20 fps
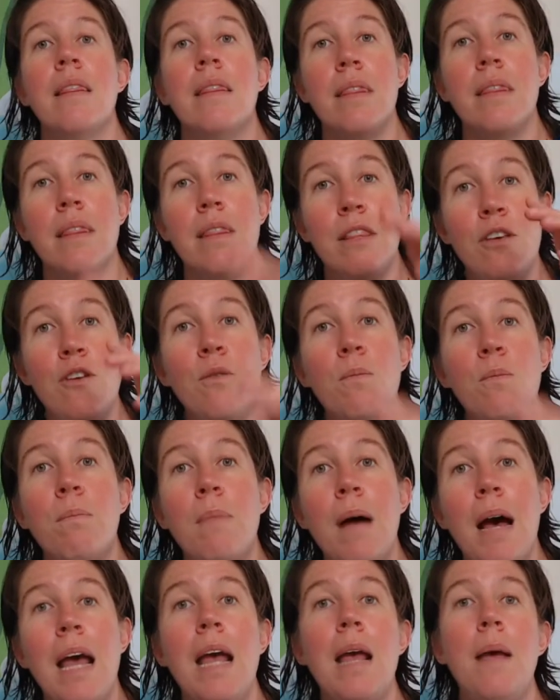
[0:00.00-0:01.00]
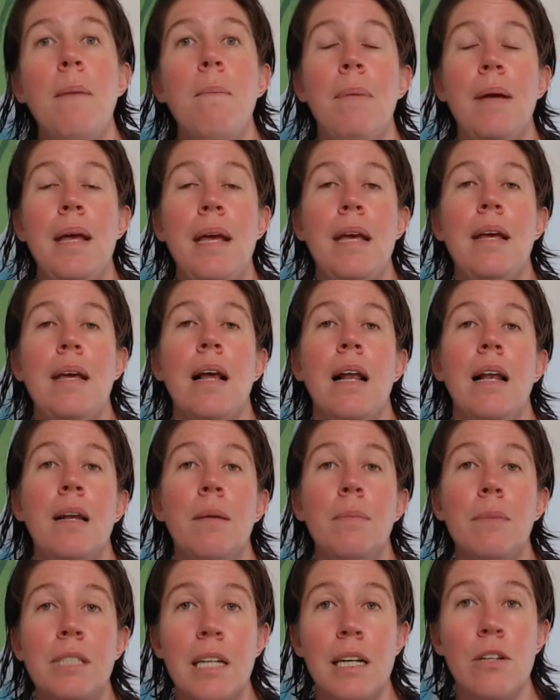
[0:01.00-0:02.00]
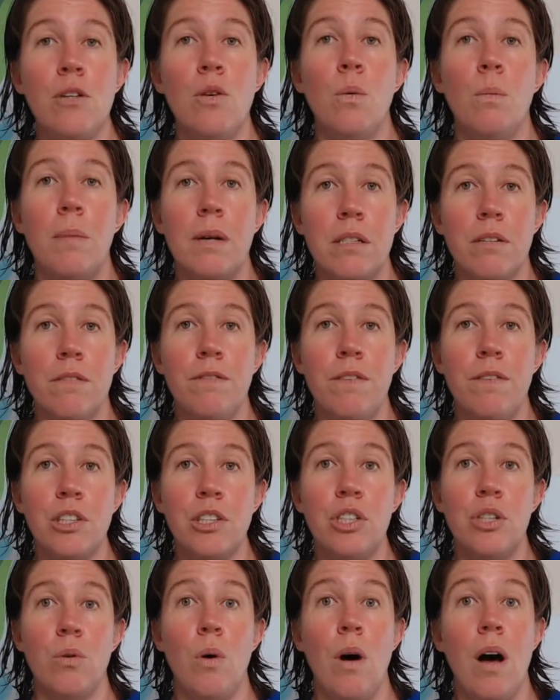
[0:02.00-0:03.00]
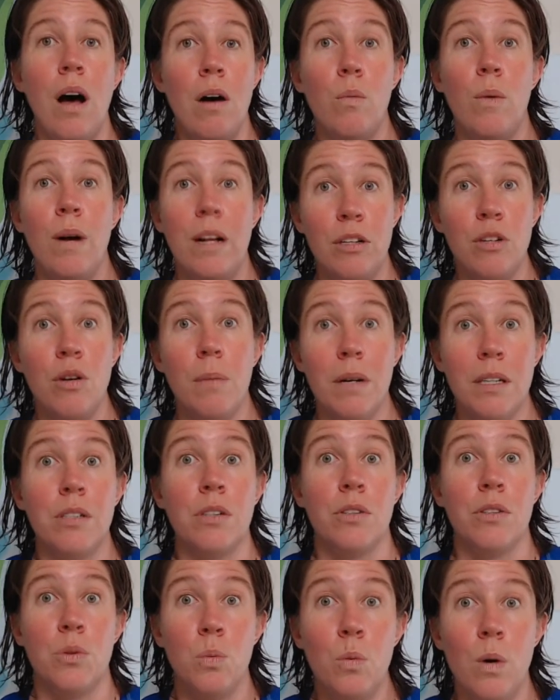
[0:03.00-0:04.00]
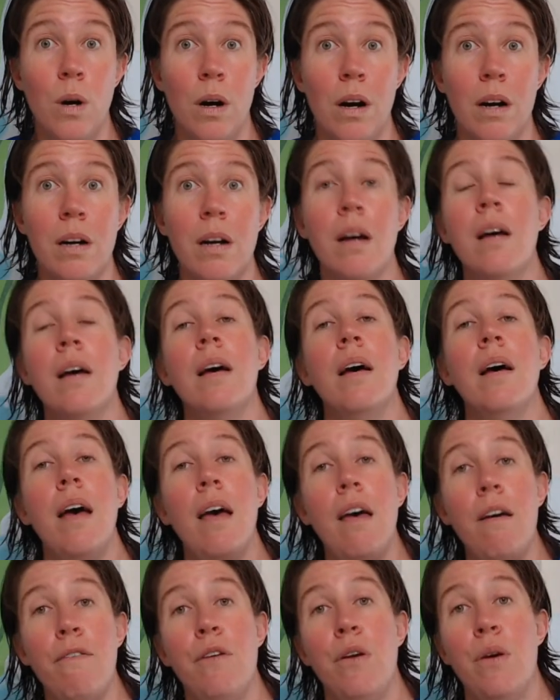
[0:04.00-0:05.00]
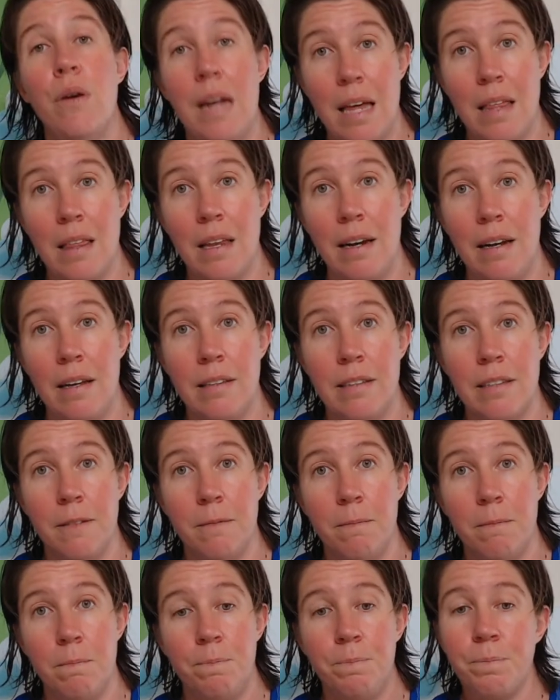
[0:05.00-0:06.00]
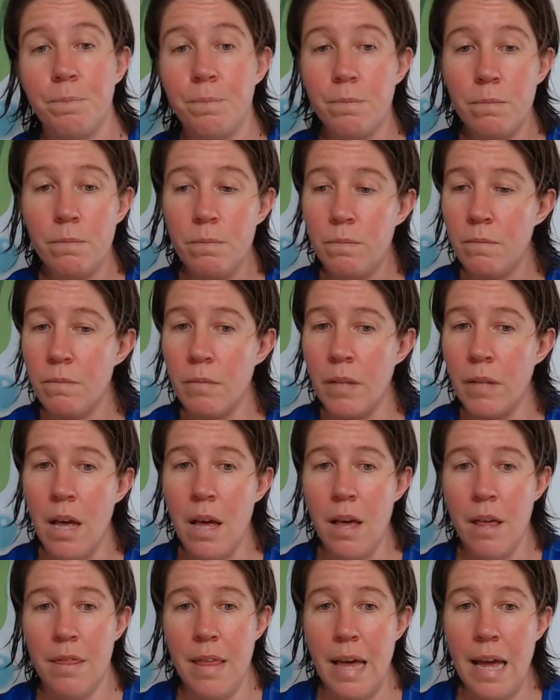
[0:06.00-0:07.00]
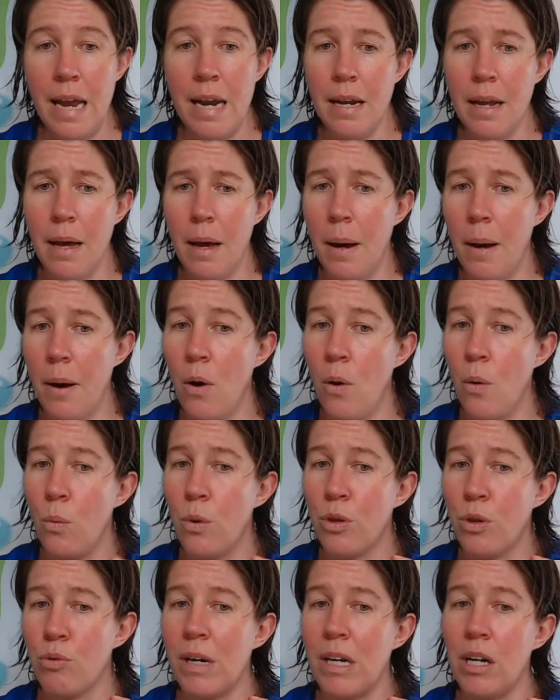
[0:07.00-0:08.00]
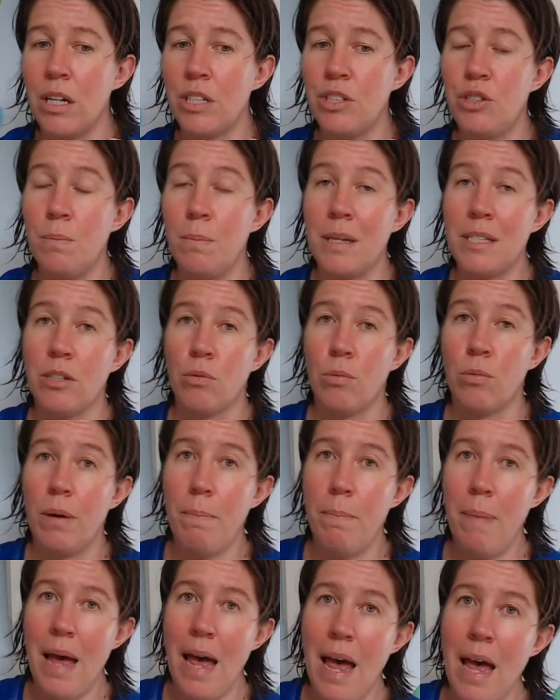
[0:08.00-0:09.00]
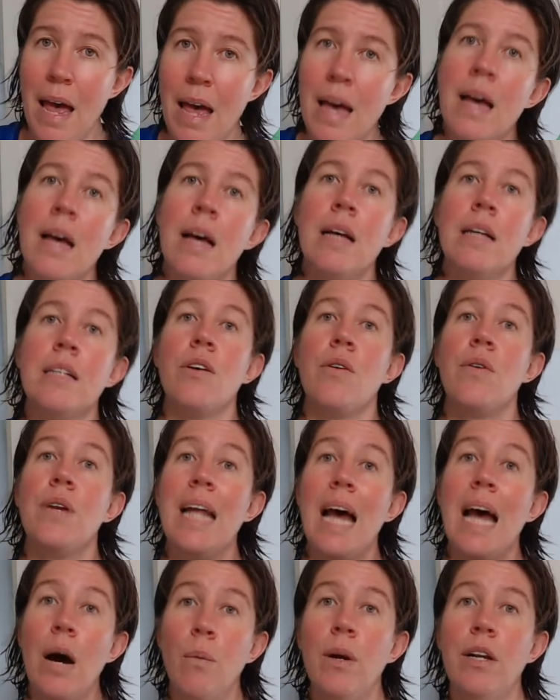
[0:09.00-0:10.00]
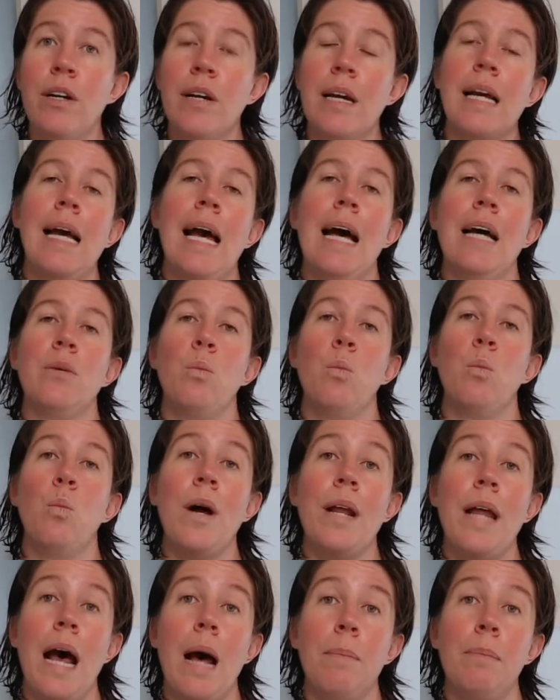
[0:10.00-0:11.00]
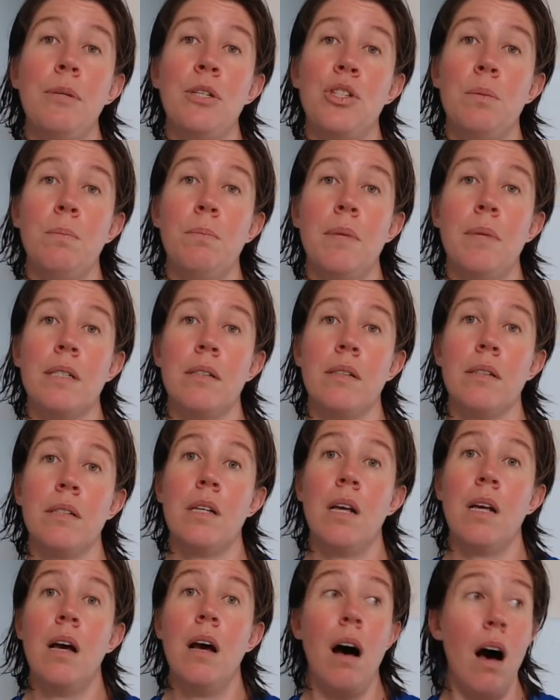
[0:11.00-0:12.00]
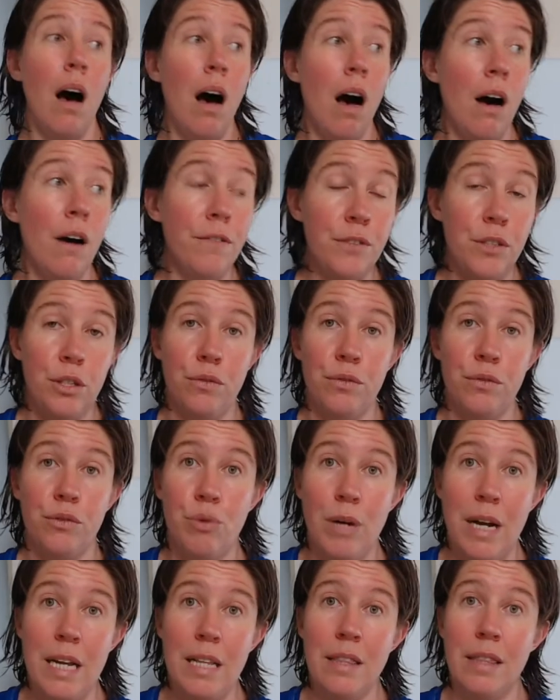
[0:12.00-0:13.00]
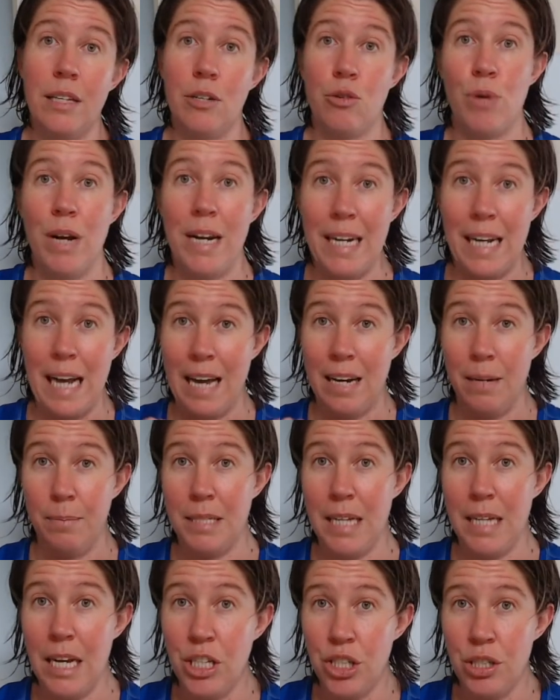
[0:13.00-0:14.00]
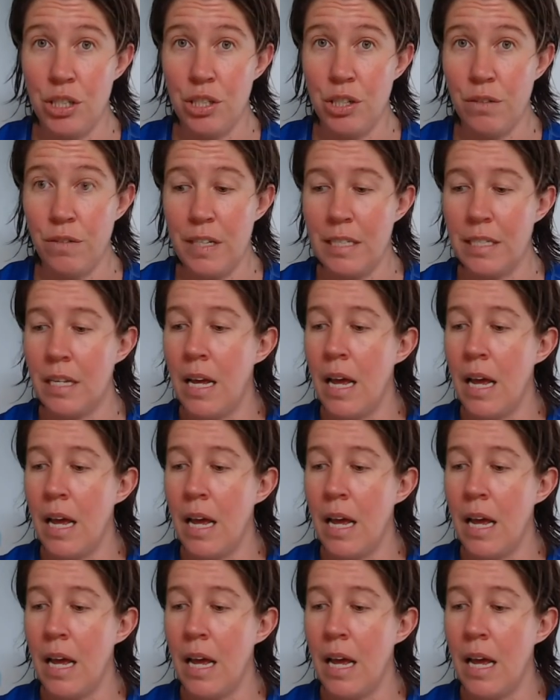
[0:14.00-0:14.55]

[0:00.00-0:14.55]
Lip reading: you may be limiting your muscle function or how well your muscles work if you're an athlete. Then with regards to muscle repair, so now we're looking at what happens to muscles after you've trained, the training adaptations of it.